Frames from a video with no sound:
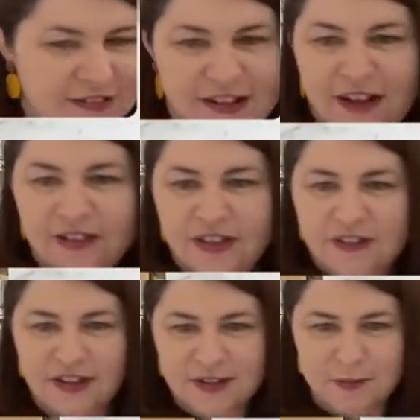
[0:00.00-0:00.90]
Yeah, I think
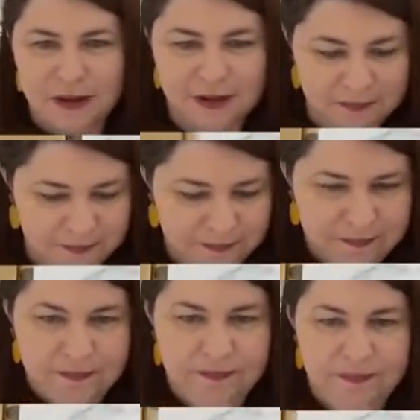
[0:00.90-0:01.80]
that's better.
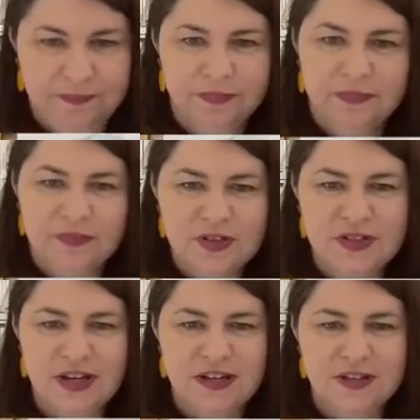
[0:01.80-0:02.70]
Just
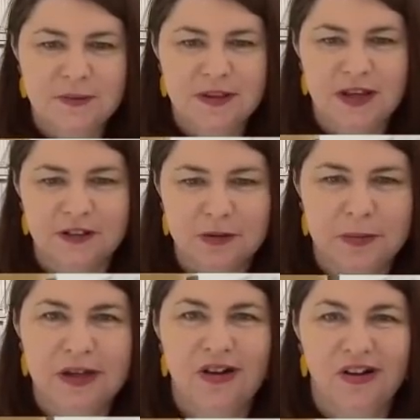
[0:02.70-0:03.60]
needed to be that little
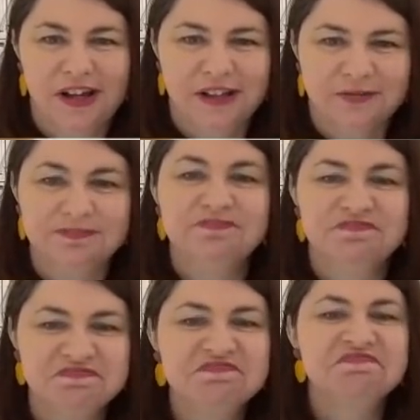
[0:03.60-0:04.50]
bit higher.
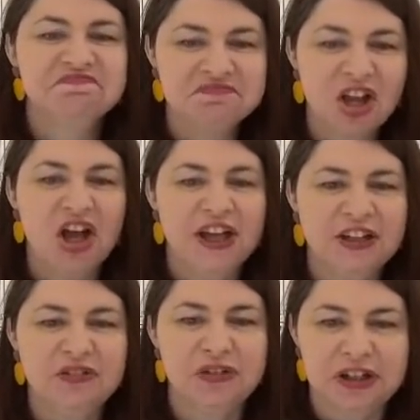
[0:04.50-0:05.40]
I
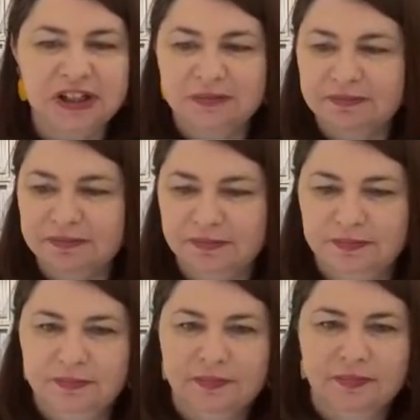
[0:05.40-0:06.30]
agree.
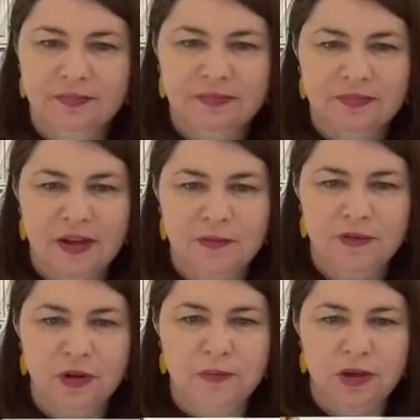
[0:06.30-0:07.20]
And we've
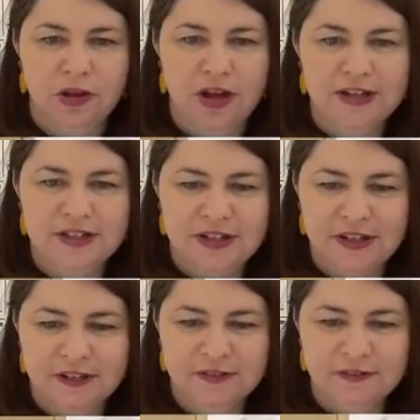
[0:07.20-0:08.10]
got my light
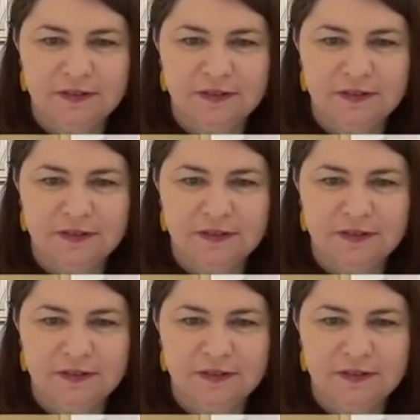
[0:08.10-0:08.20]
here